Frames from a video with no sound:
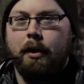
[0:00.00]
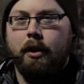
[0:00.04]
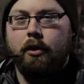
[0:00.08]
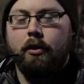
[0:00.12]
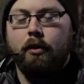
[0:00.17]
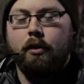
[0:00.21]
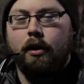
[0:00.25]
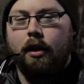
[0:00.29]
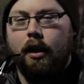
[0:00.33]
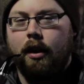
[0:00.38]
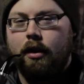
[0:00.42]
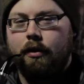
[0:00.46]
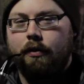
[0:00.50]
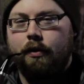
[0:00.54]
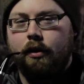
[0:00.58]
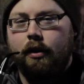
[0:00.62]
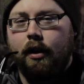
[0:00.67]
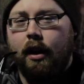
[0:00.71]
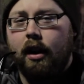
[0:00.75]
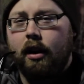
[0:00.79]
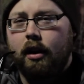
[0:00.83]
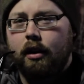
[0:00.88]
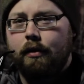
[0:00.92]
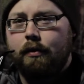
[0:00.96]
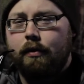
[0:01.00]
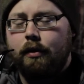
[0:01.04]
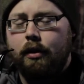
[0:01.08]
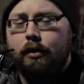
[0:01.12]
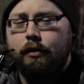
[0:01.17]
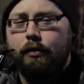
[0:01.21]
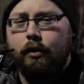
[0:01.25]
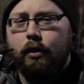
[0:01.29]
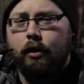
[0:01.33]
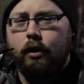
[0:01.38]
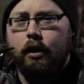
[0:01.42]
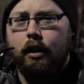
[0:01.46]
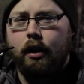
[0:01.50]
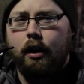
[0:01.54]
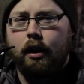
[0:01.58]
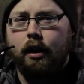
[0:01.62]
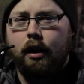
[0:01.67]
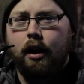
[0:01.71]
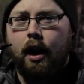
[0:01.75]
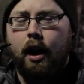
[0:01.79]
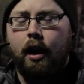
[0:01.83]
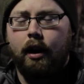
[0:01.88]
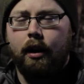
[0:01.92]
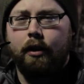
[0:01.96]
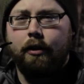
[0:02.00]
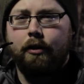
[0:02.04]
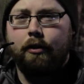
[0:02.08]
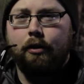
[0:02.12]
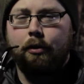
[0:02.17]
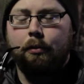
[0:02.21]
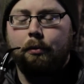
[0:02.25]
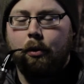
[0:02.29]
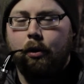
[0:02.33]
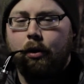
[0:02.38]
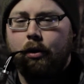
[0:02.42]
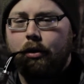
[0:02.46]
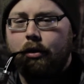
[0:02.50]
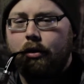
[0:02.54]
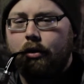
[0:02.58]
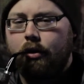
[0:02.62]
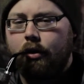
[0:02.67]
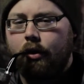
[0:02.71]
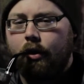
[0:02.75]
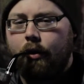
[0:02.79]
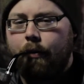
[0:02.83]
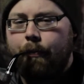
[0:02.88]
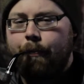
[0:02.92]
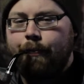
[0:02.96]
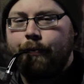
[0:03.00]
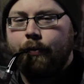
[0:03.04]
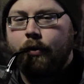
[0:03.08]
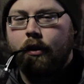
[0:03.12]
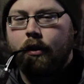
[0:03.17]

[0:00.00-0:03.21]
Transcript: I do a lot of photography for college sports, so